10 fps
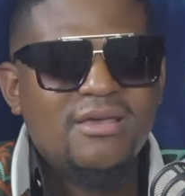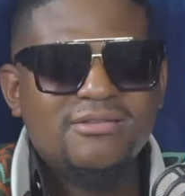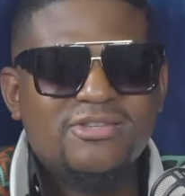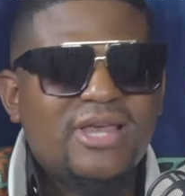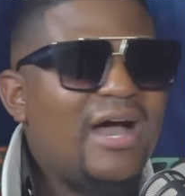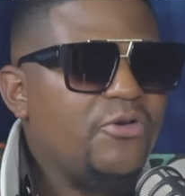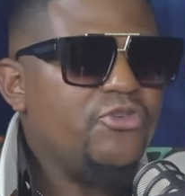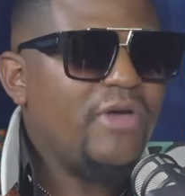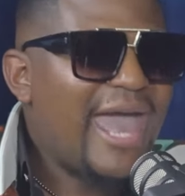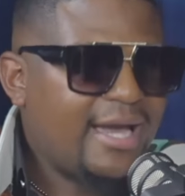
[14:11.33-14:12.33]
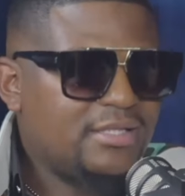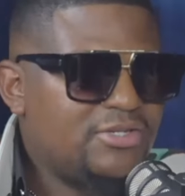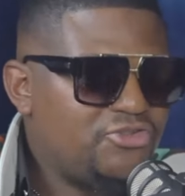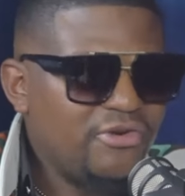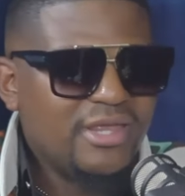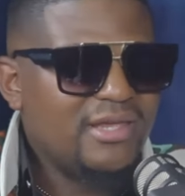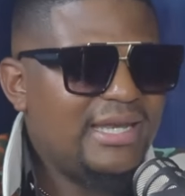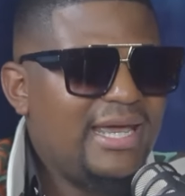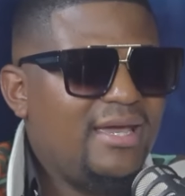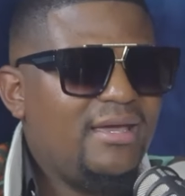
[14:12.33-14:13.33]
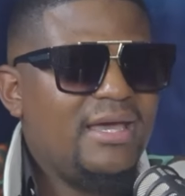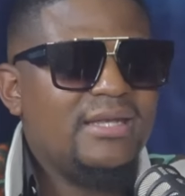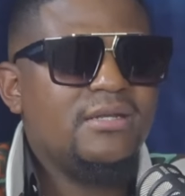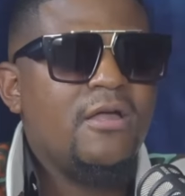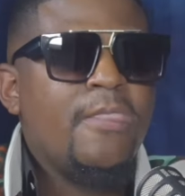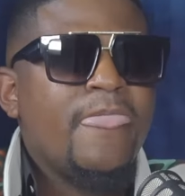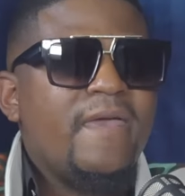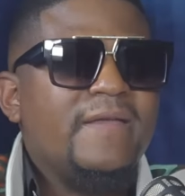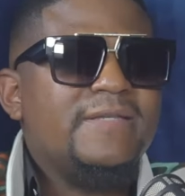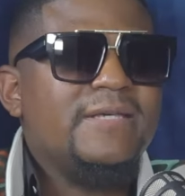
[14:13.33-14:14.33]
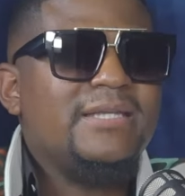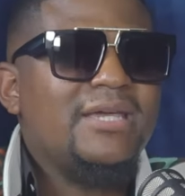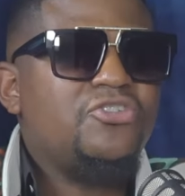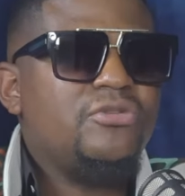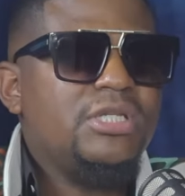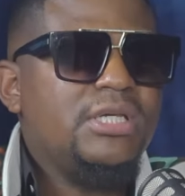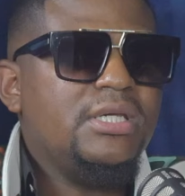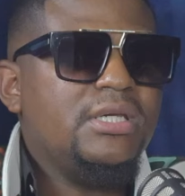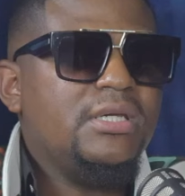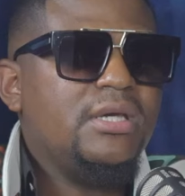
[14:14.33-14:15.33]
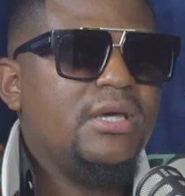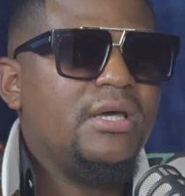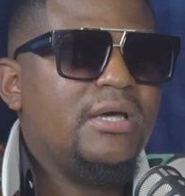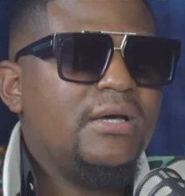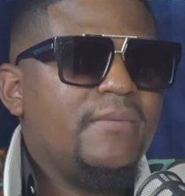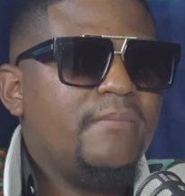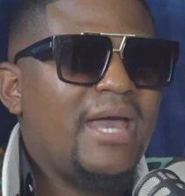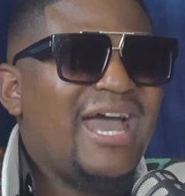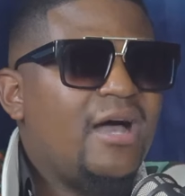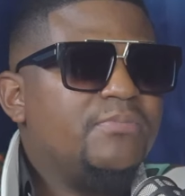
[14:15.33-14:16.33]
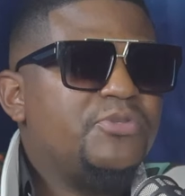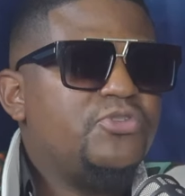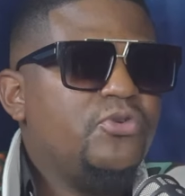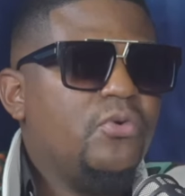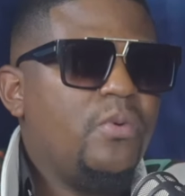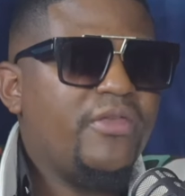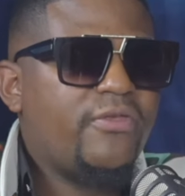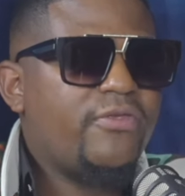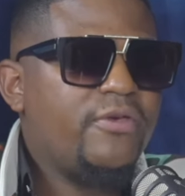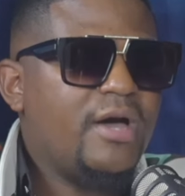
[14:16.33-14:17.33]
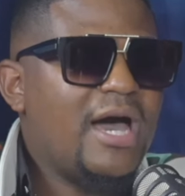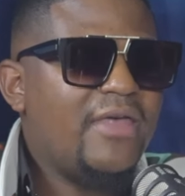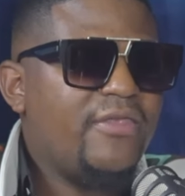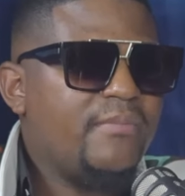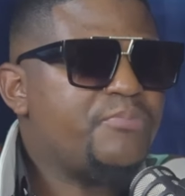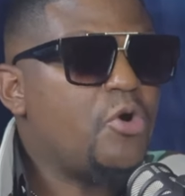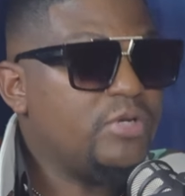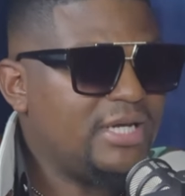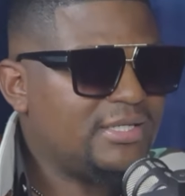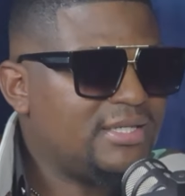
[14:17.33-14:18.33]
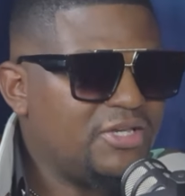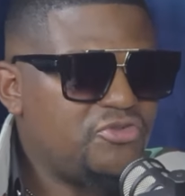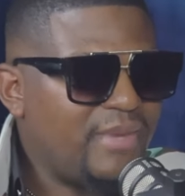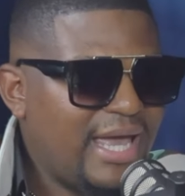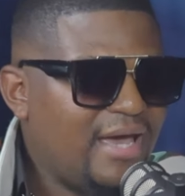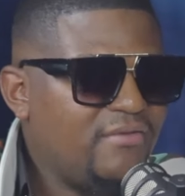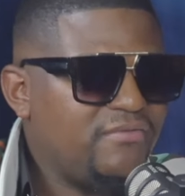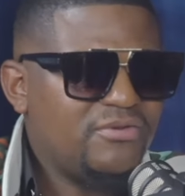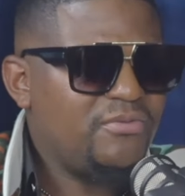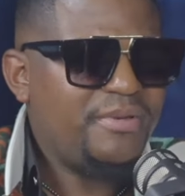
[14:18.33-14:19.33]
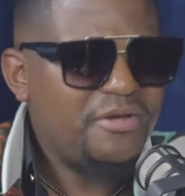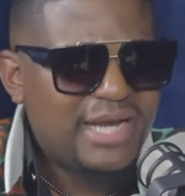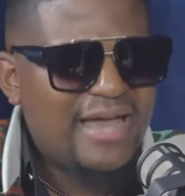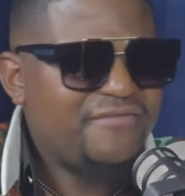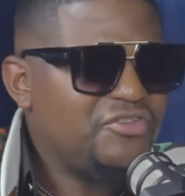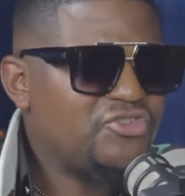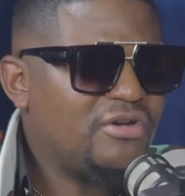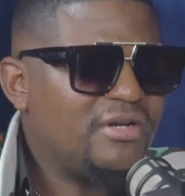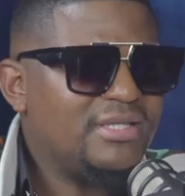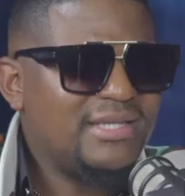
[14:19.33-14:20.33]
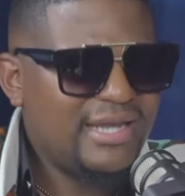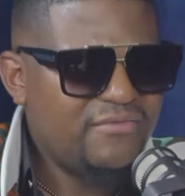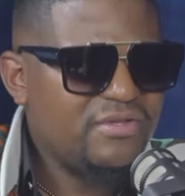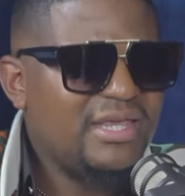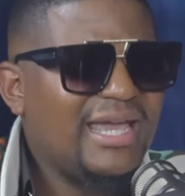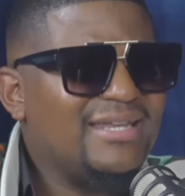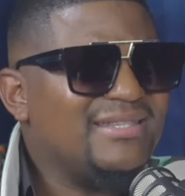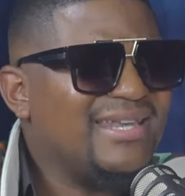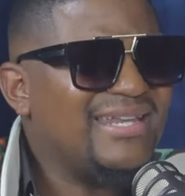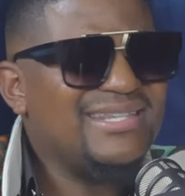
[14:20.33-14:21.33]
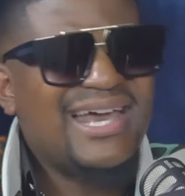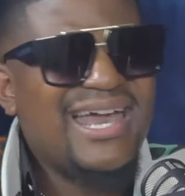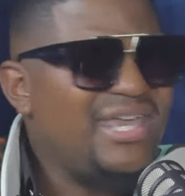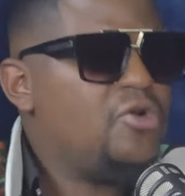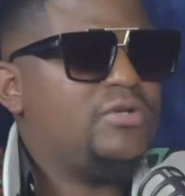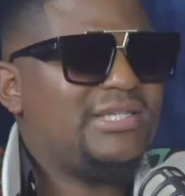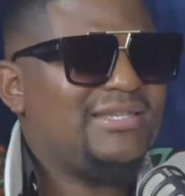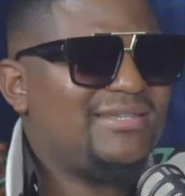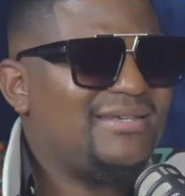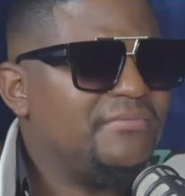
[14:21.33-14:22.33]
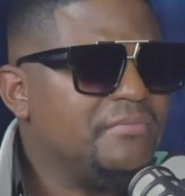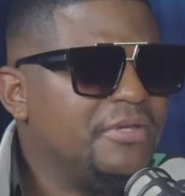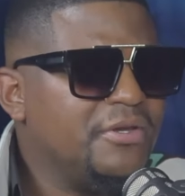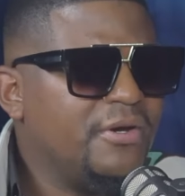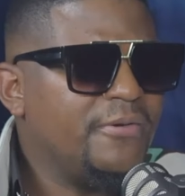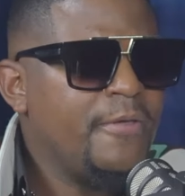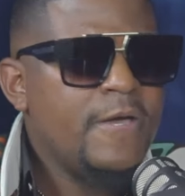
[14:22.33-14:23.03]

just how you act during the day, and it actually helps you with the other products that you may have. It could be your life insurance and everything, and it's an entire ecosystem, you know.